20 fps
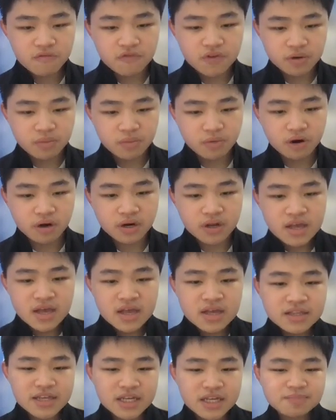Furthermore,
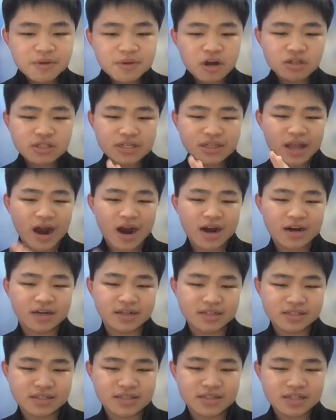just because an
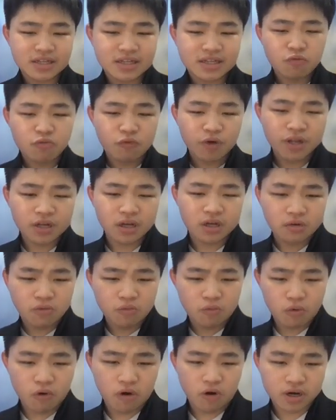artist doesn't win an
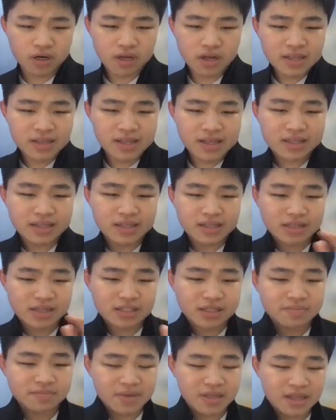award, that
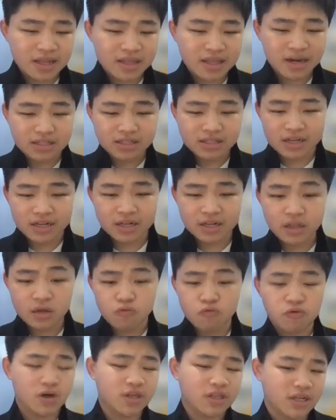doesn't mean that they're
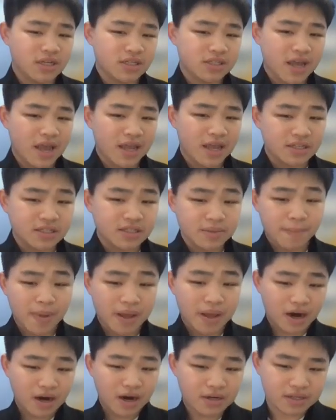suddenly worthless and is a
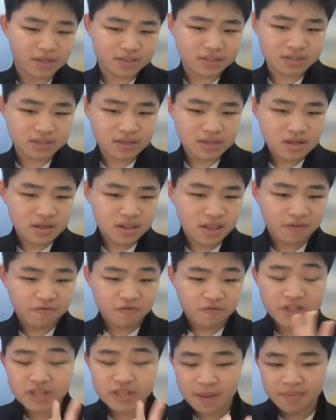bad artist. Like,
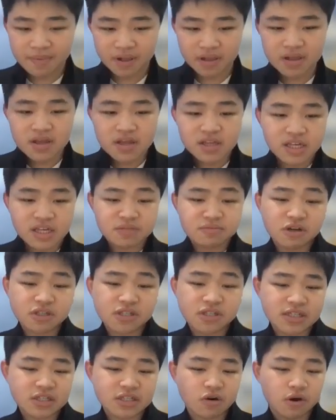for example, just
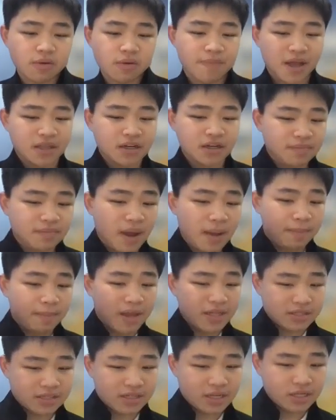because I scored better in my
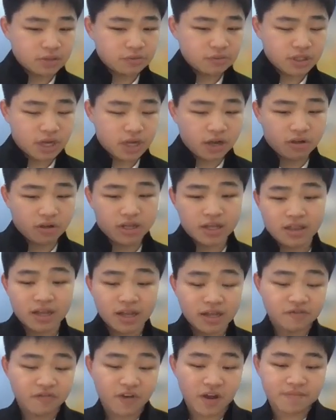maths test, which I got a
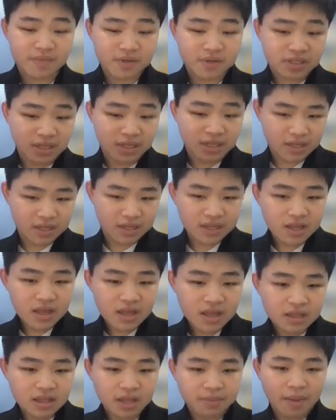95% in,
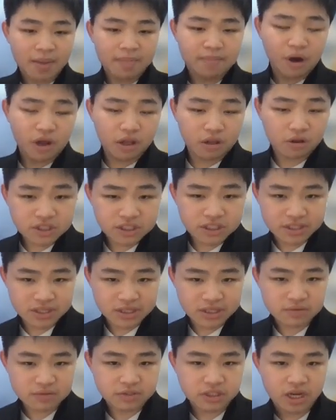than my biology
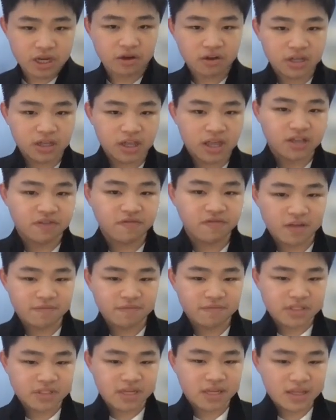test, which I got an
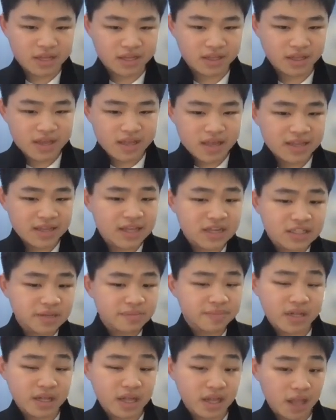85% in, it
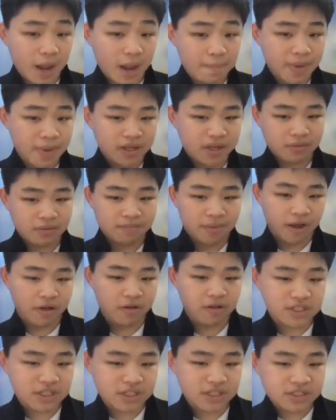doesn't mean that I'm bad at
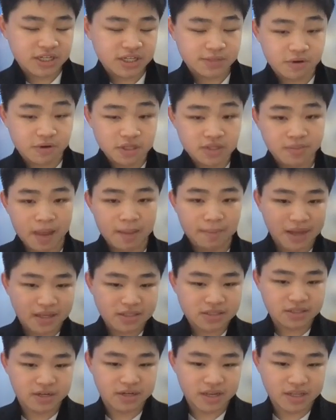biology just because my
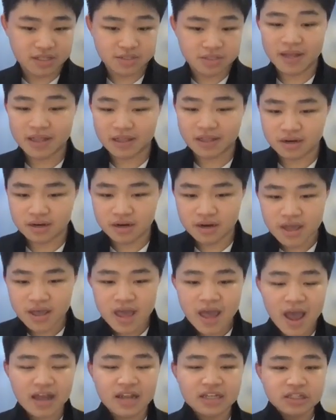maths grade is better.
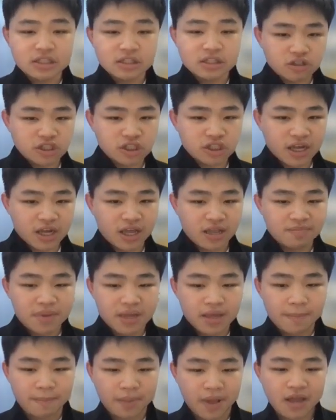And this logic can
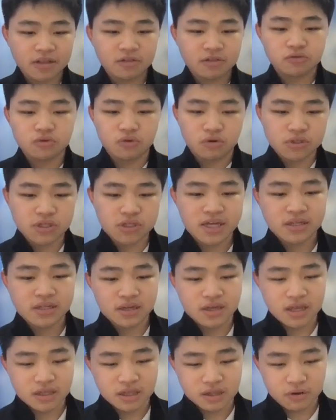be applied to those
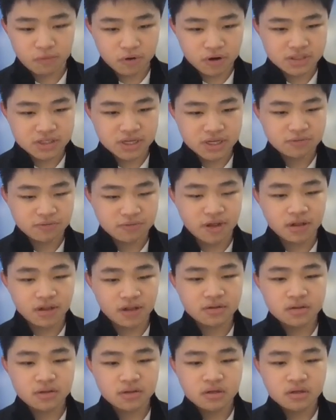in the words as well.